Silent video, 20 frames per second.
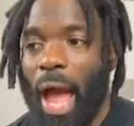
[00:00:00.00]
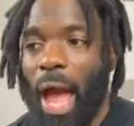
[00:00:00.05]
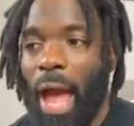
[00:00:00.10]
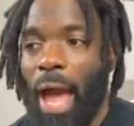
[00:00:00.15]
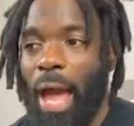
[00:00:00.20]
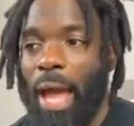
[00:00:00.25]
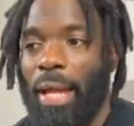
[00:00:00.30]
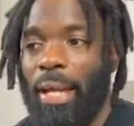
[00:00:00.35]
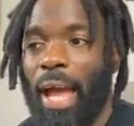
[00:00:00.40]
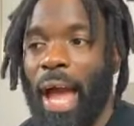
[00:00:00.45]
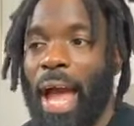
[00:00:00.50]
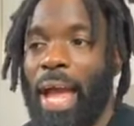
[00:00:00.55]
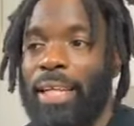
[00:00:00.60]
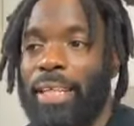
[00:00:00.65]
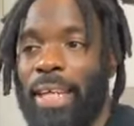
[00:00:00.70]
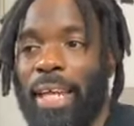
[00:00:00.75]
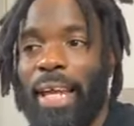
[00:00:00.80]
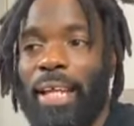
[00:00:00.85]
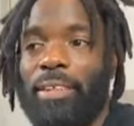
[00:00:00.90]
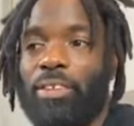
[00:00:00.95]

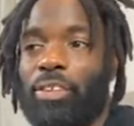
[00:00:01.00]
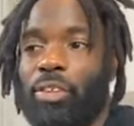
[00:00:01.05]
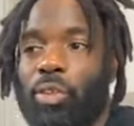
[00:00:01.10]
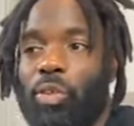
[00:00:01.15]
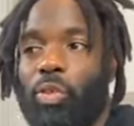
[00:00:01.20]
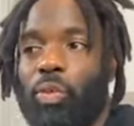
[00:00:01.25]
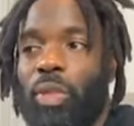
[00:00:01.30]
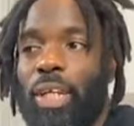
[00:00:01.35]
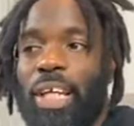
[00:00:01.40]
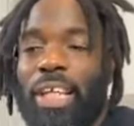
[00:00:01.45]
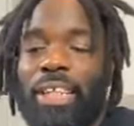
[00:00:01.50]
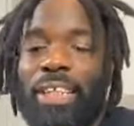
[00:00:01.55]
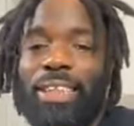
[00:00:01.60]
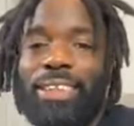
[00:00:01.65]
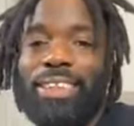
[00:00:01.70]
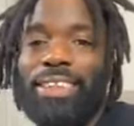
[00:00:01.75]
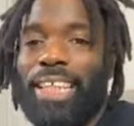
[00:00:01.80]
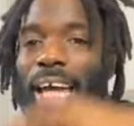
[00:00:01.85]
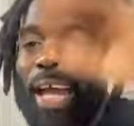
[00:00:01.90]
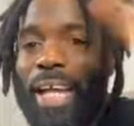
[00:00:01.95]
I can't do any
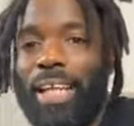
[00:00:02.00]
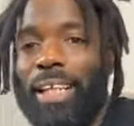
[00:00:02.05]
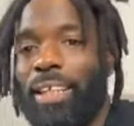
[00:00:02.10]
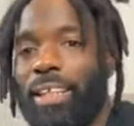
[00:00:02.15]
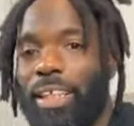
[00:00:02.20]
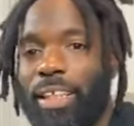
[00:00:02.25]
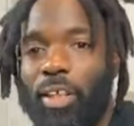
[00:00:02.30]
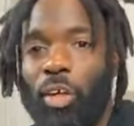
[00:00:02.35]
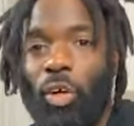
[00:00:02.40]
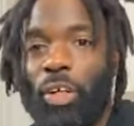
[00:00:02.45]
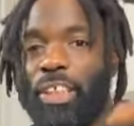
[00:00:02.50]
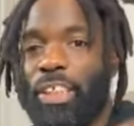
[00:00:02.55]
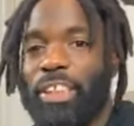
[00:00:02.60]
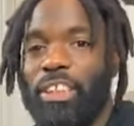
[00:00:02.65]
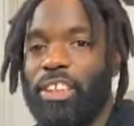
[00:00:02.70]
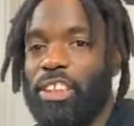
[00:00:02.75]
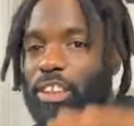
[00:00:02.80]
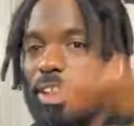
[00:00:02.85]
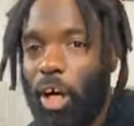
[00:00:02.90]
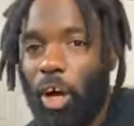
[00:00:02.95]
cycling or
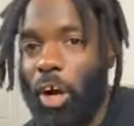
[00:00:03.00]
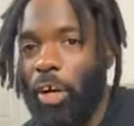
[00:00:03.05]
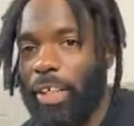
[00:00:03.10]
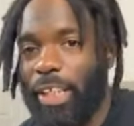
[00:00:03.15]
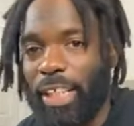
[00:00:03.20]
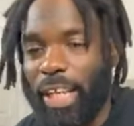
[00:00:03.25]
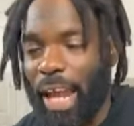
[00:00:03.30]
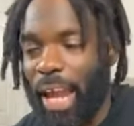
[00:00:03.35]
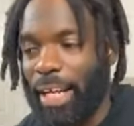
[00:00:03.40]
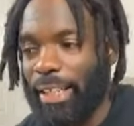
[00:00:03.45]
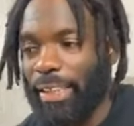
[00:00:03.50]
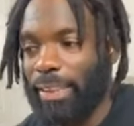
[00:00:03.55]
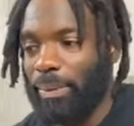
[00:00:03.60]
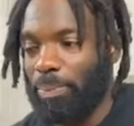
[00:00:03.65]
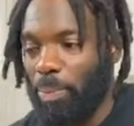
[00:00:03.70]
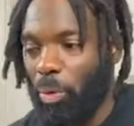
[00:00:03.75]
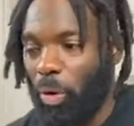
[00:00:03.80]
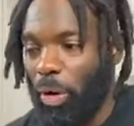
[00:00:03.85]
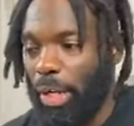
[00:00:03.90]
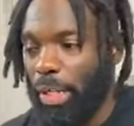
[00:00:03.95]
any jogging at
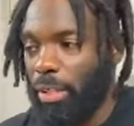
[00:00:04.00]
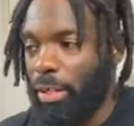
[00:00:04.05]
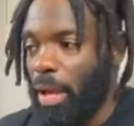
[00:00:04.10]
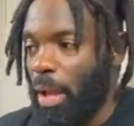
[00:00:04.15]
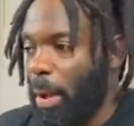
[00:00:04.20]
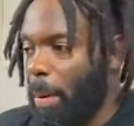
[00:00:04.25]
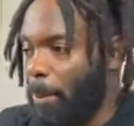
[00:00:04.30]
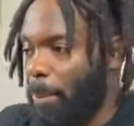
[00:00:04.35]
this point,